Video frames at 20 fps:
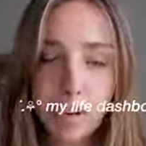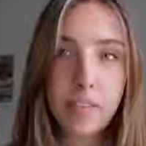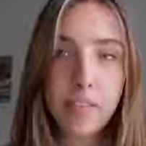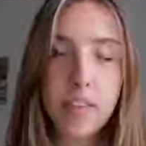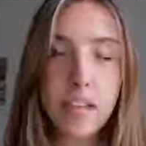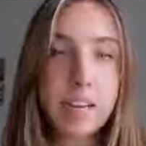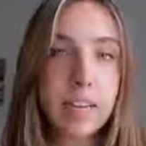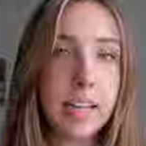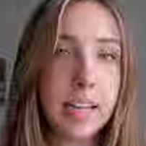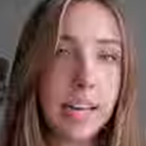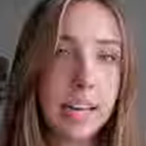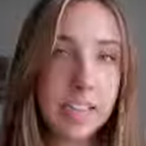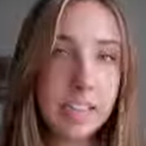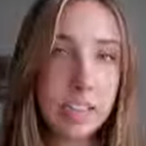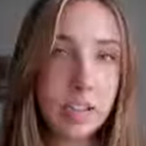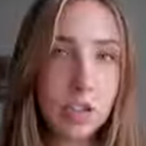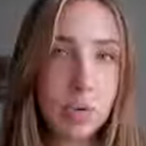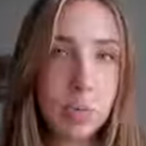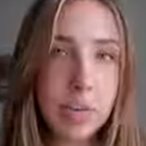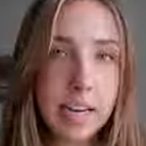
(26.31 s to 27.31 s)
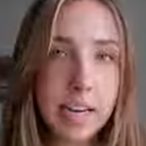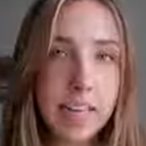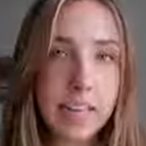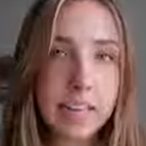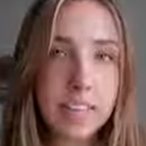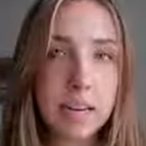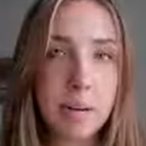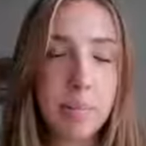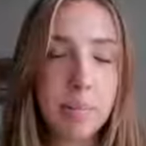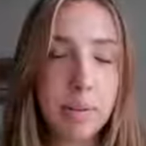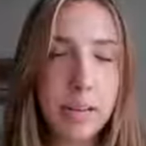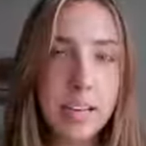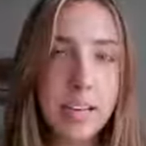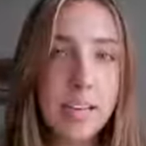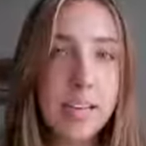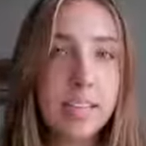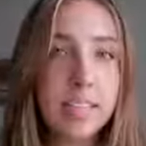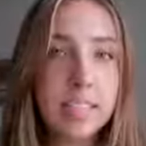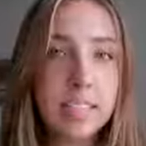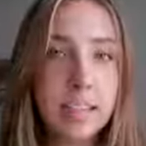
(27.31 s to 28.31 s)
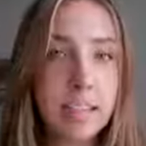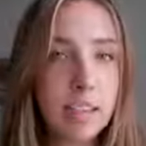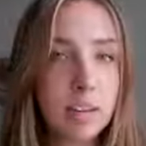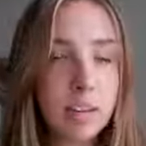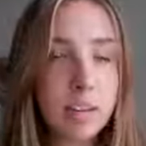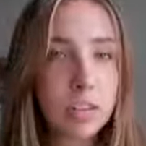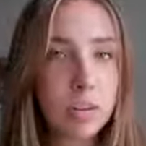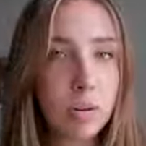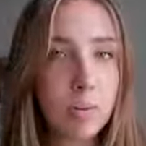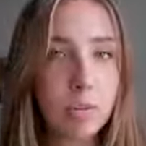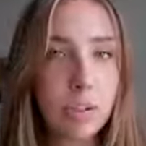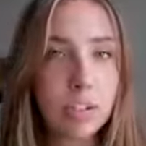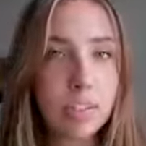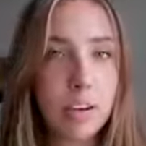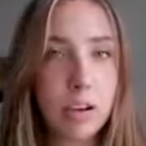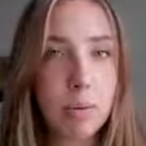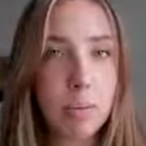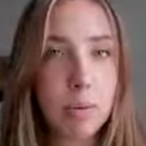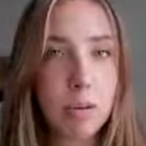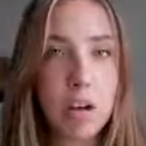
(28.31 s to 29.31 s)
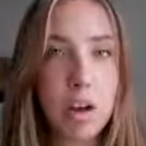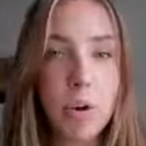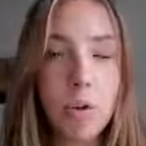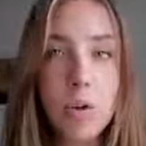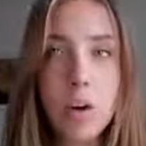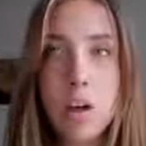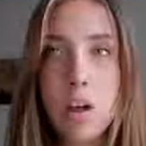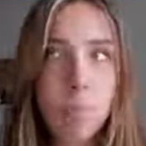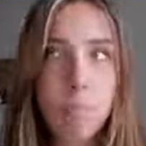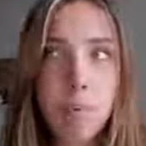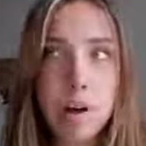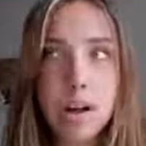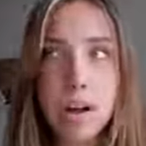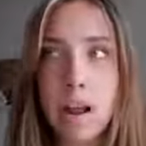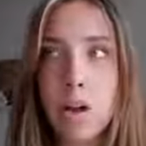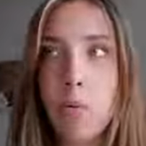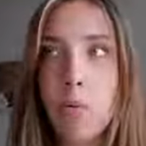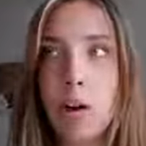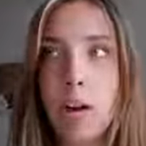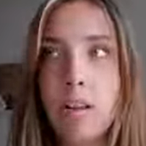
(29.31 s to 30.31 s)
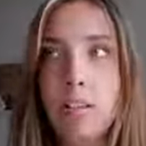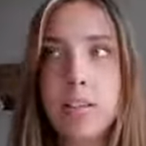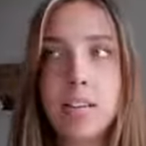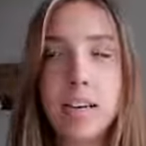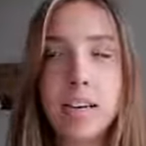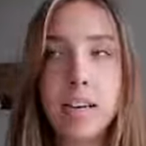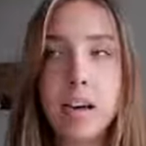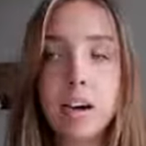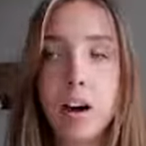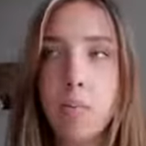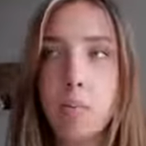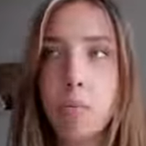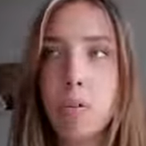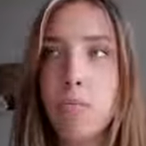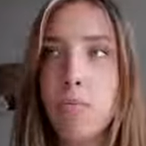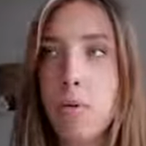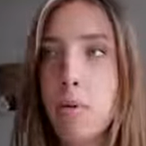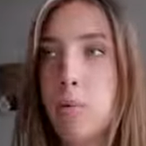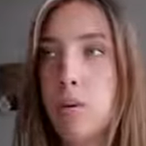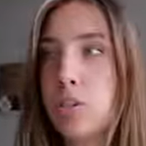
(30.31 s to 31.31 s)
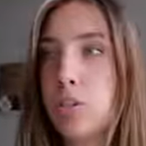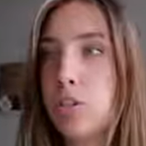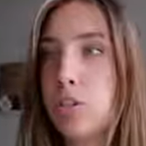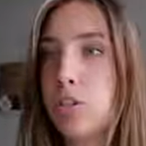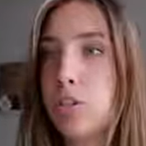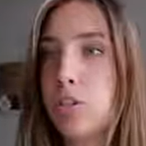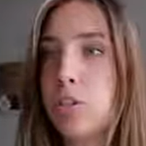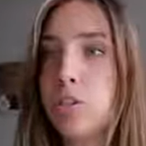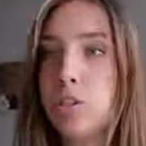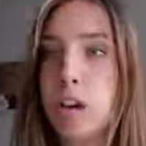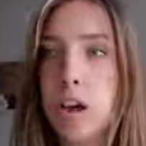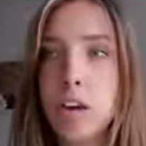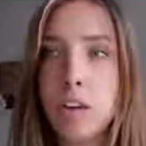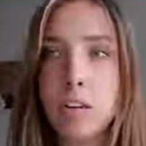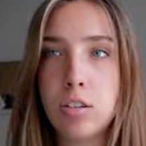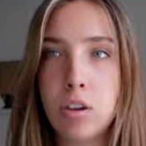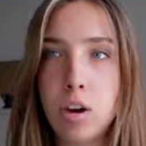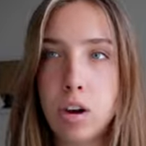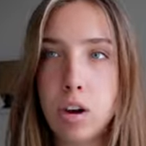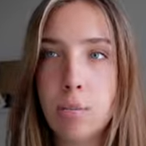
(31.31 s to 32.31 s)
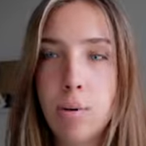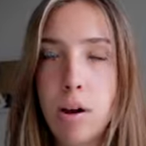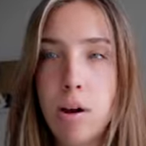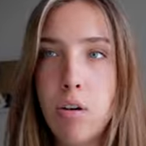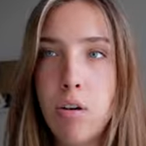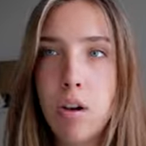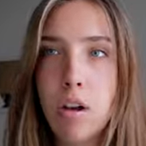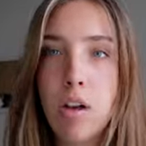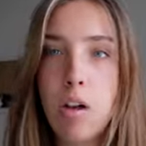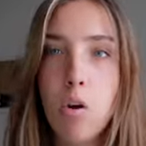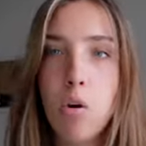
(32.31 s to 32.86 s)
The link to duplicate the template is in the description down below, but I wanted to take a couple of moments to just kind of talk about